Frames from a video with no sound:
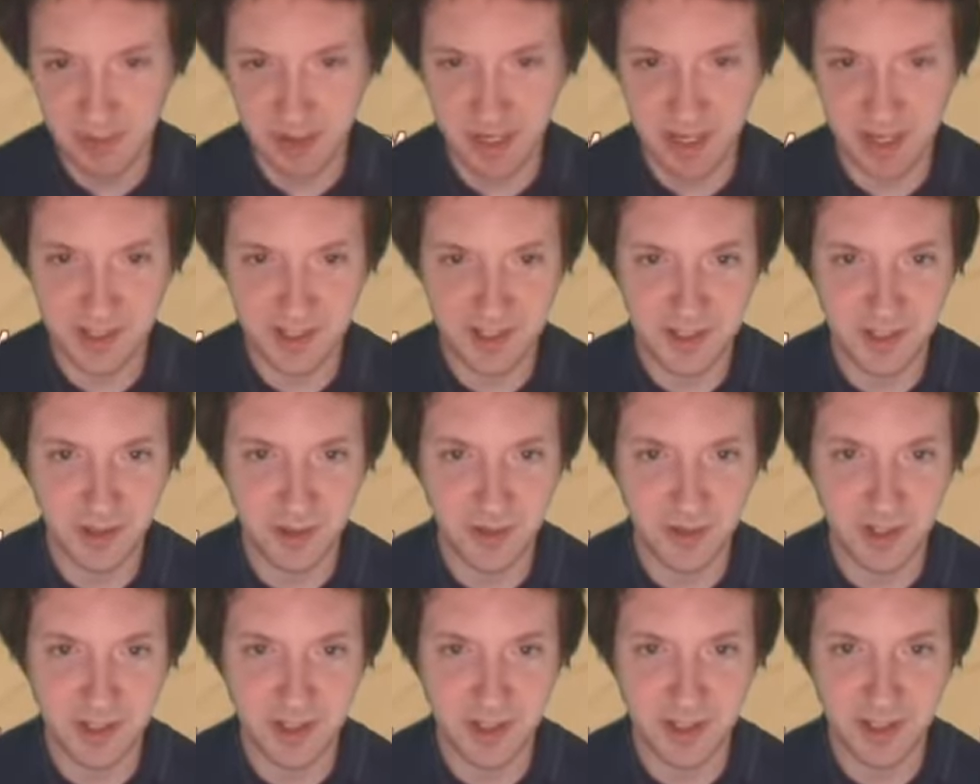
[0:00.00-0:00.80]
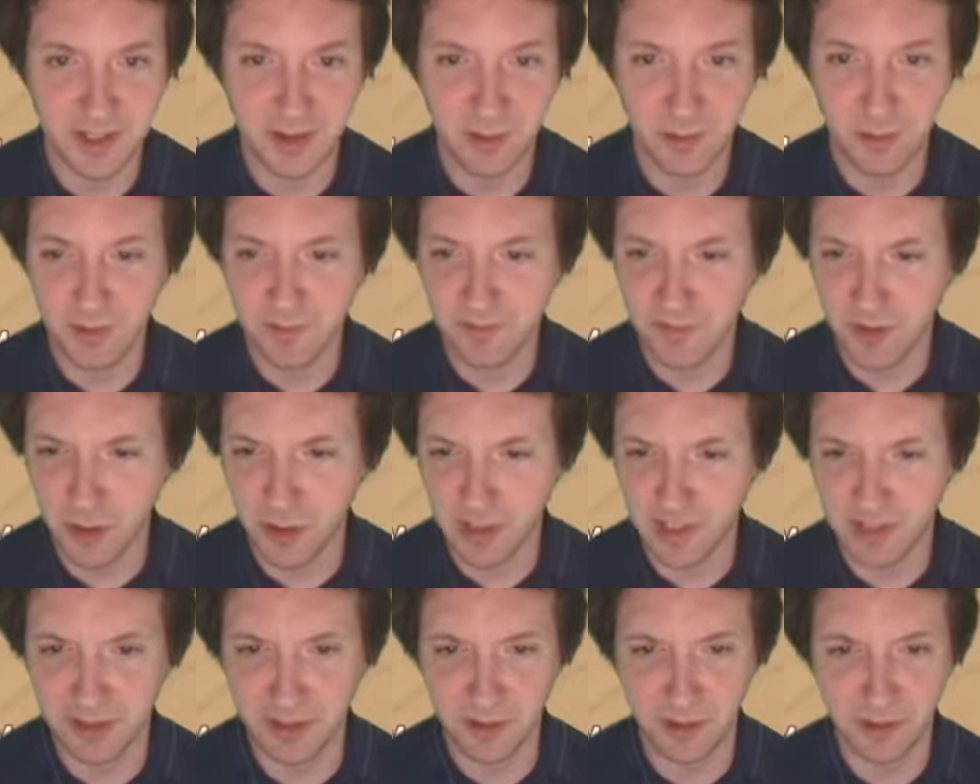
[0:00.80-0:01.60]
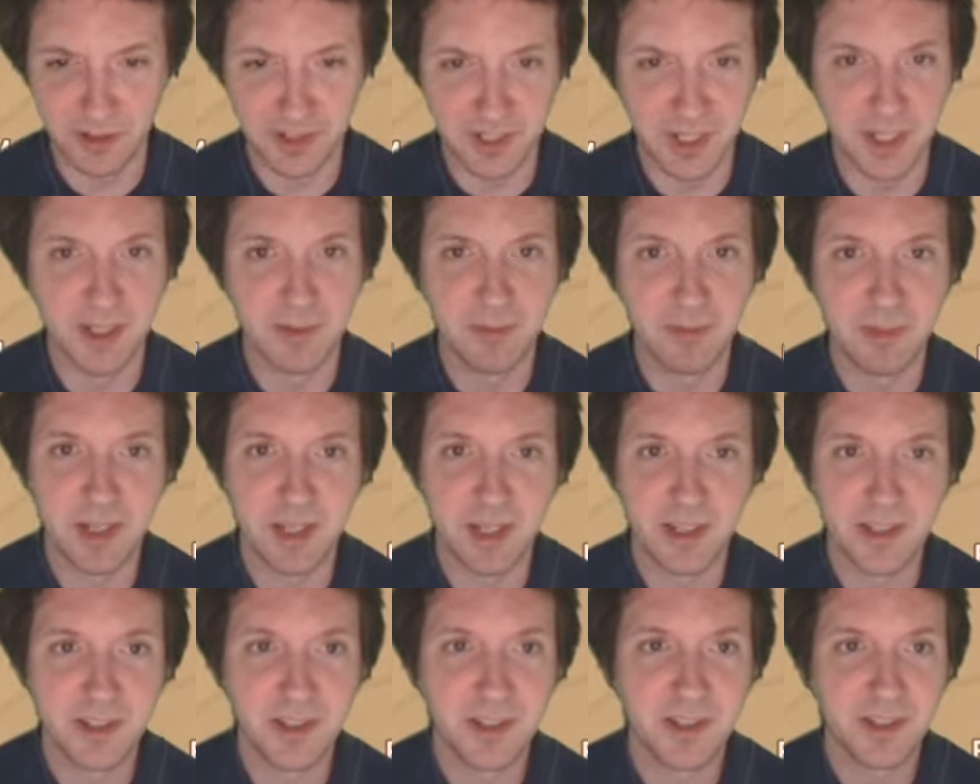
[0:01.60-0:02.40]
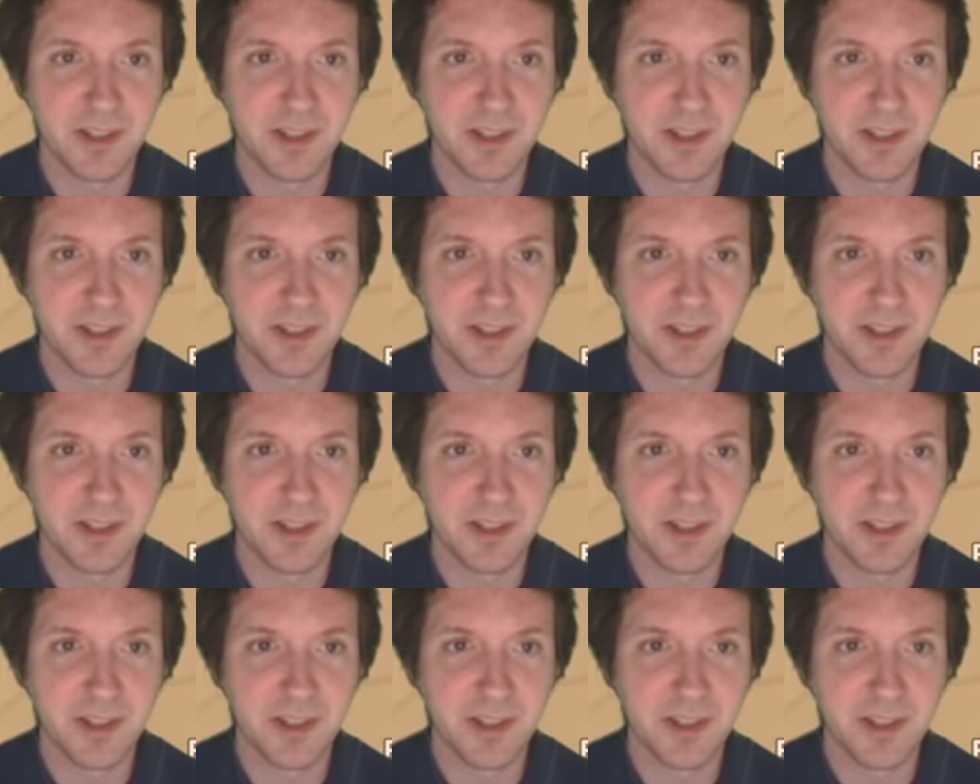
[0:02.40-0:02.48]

passed during that, or very little time passed,